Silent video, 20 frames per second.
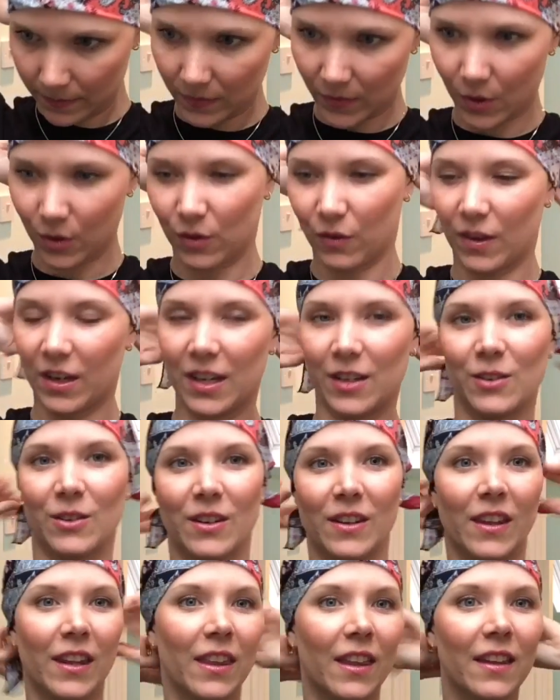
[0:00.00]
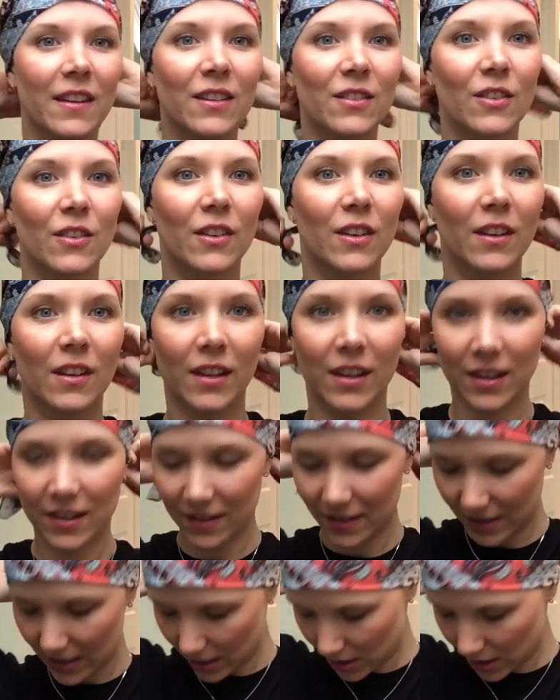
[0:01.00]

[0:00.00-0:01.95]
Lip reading: It's funny doing it like this, not doing it like this in